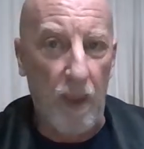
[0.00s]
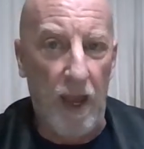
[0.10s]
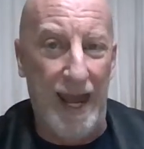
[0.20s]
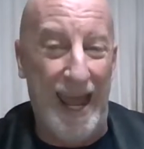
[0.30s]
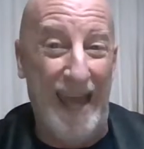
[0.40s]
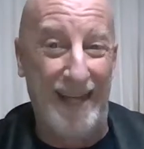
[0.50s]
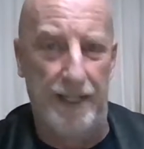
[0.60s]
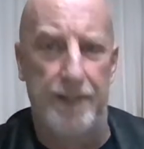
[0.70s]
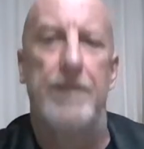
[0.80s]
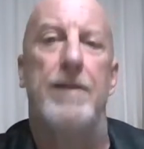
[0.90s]
ahead.
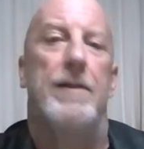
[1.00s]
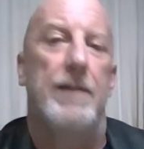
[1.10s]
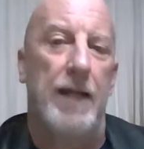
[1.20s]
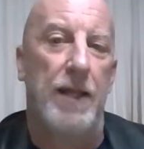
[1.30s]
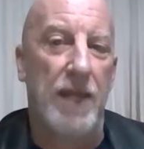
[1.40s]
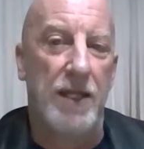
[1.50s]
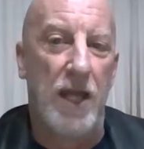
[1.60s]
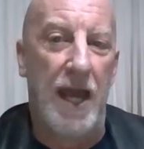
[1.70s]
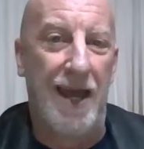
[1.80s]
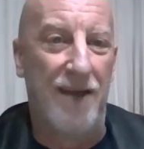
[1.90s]
And then you
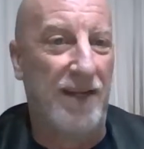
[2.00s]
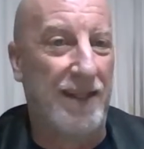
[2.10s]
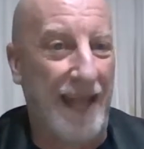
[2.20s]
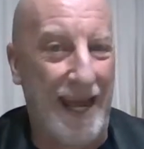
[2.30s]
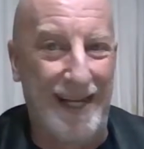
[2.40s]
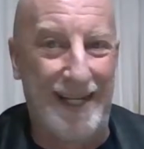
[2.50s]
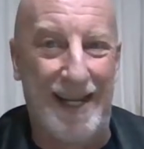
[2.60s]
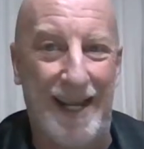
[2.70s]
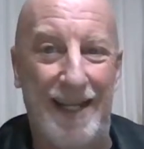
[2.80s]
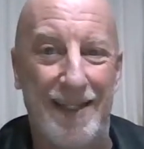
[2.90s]
have
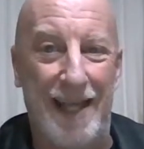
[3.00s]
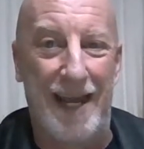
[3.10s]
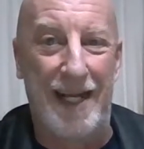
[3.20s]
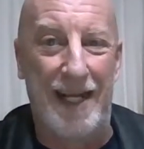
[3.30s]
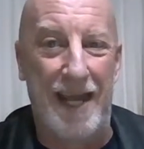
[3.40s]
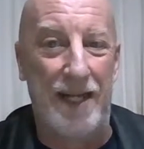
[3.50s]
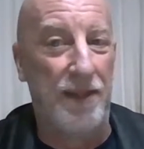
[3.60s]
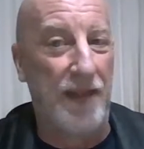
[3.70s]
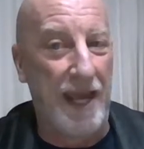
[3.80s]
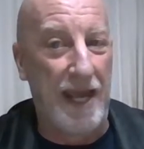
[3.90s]
Atlantic Canada.
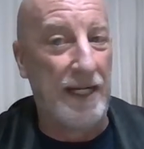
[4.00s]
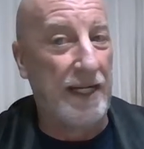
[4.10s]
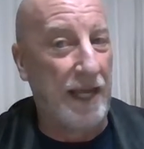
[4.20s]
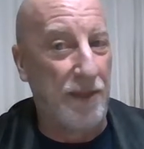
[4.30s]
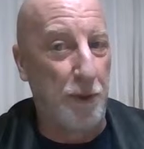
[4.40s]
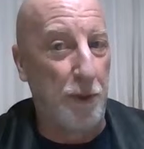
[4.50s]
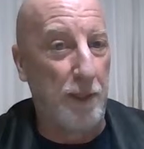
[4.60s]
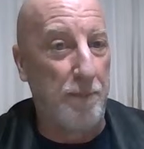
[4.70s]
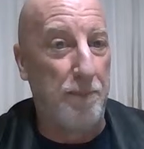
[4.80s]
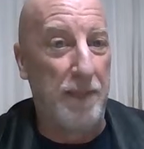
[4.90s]
They end at
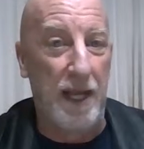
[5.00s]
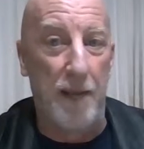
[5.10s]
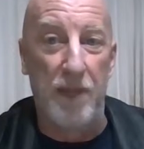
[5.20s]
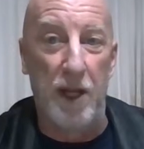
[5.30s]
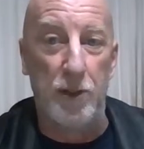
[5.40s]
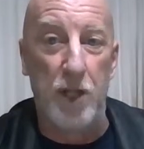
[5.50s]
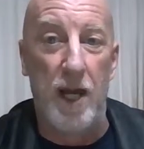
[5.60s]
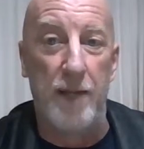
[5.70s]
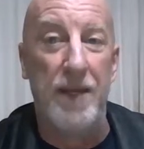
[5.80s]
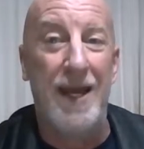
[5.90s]
8:30 p.m. their
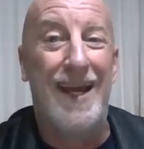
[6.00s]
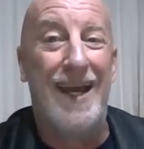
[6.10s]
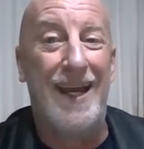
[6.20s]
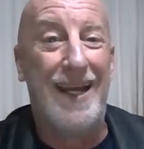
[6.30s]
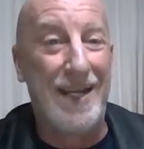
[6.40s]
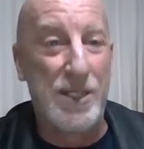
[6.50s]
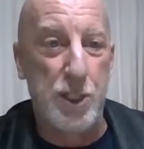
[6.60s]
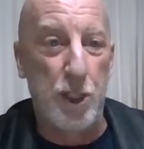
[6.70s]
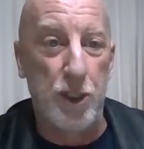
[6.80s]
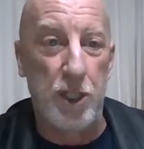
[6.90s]
time.
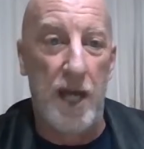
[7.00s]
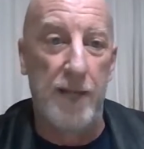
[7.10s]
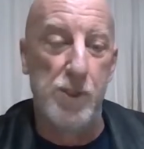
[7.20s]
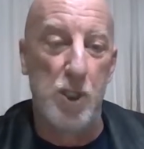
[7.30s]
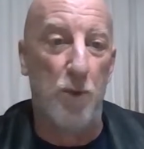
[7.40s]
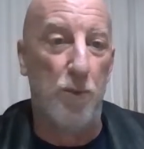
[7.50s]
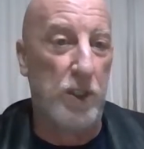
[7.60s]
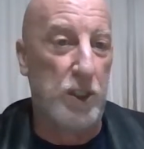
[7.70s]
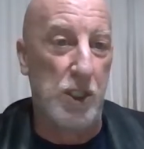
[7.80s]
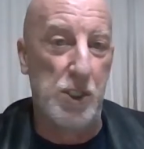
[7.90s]
Eastern time zone,
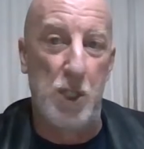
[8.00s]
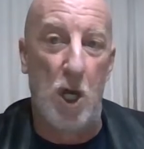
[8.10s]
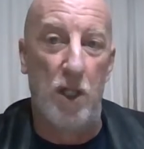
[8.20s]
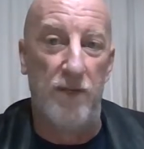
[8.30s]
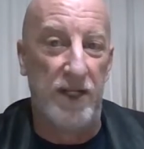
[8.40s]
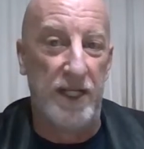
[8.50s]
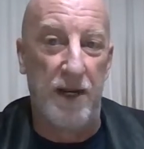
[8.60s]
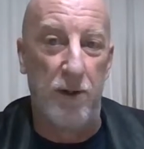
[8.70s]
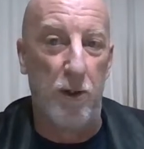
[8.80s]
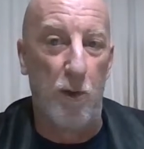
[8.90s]
which is all of
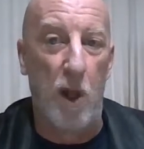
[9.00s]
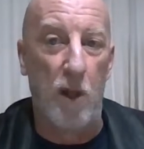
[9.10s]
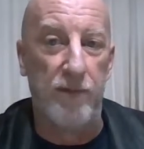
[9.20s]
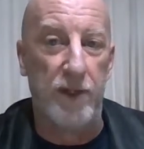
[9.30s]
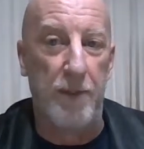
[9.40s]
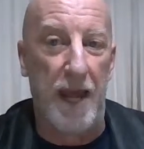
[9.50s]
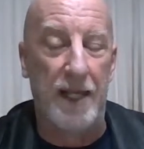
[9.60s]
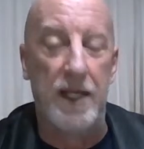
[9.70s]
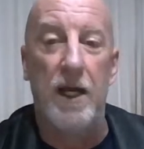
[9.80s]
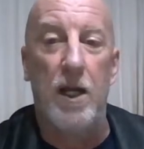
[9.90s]
Ontario, all of
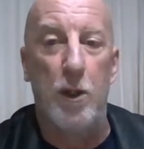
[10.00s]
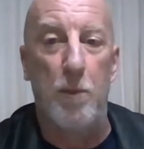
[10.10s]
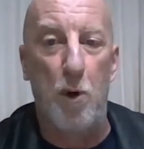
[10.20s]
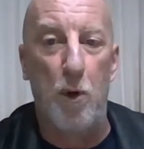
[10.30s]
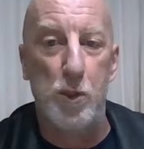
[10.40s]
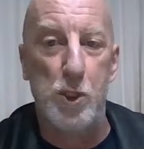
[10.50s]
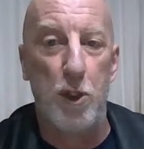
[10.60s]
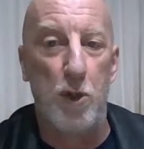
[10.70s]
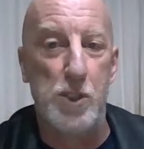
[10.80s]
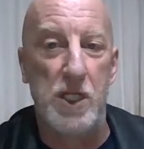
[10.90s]
Quebec. The polls
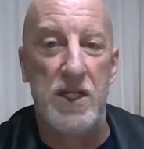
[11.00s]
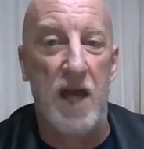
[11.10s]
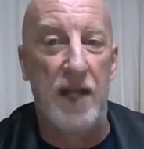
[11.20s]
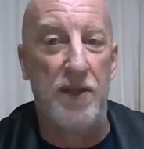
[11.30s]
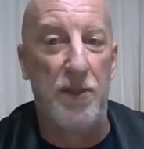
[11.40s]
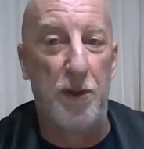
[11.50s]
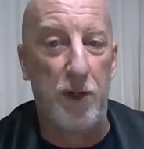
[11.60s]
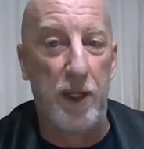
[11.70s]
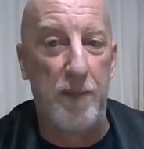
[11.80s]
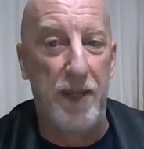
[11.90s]
close at
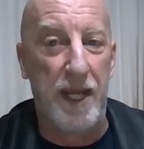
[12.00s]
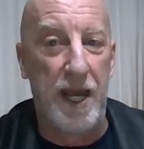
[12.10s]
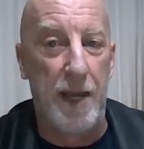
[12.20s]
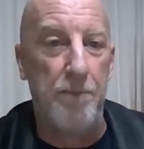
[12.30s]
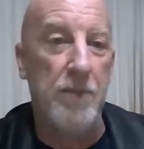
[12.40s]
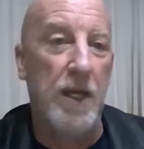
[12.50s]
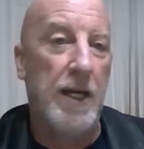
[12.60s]
9:30 p.m.